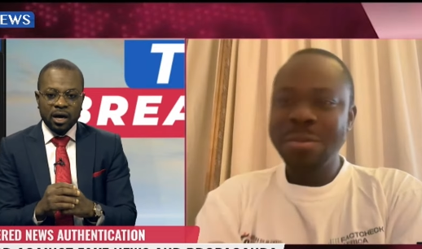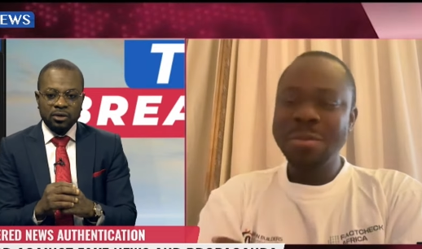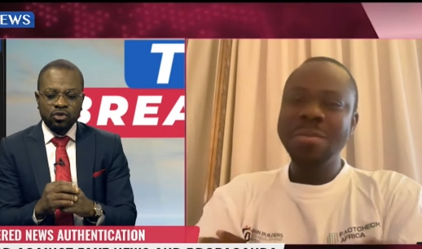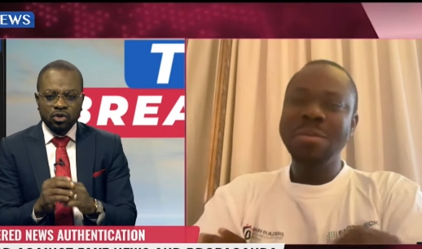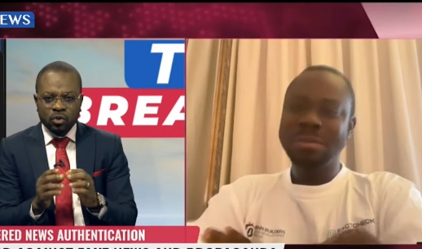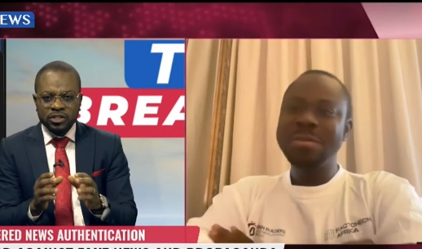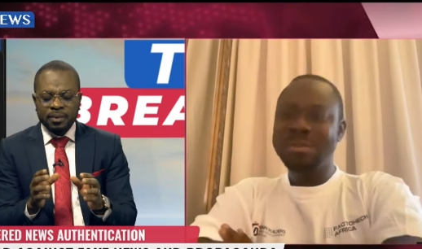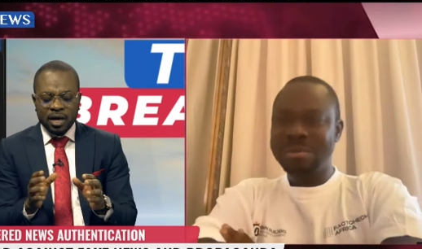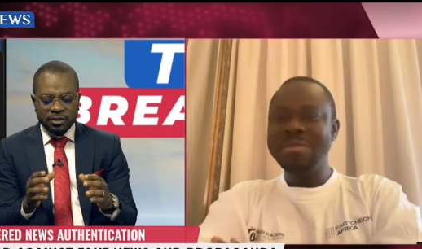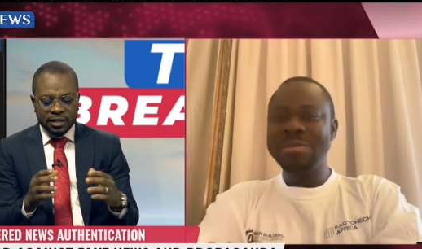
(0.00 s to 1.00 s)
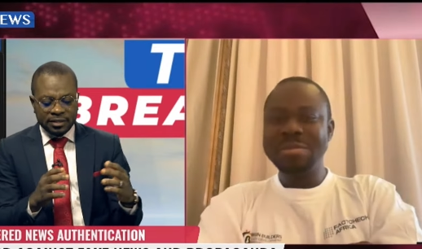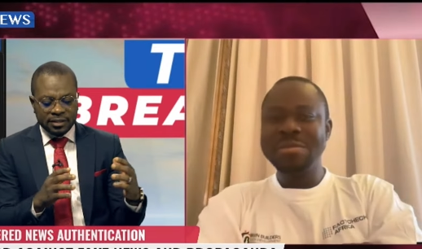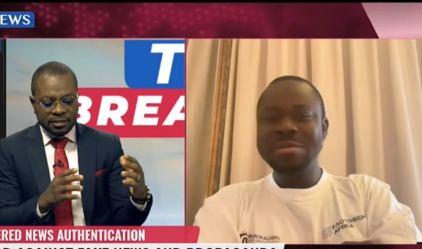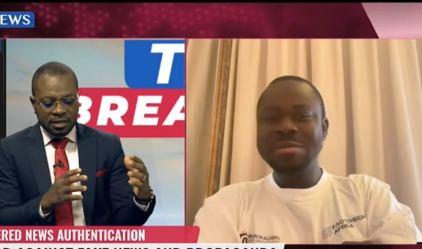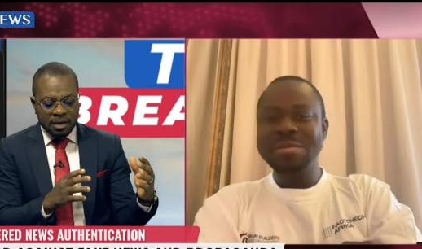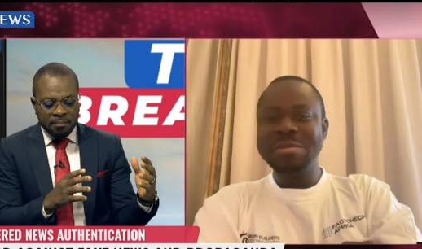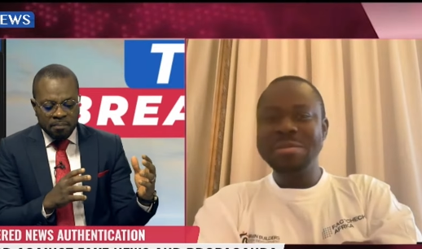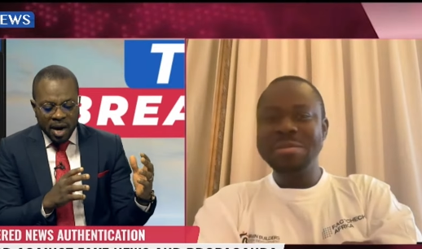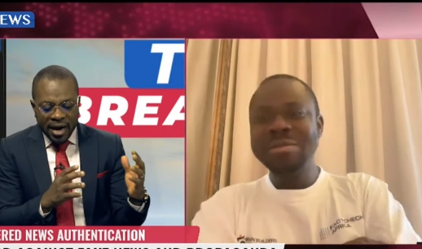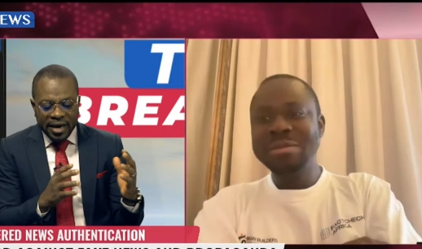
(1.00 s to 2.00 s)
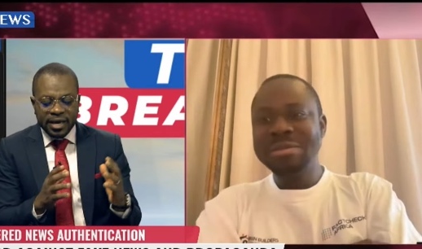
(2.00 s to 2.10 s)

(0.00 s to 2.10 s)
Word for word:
Speaker 1: So uh, talk to us about this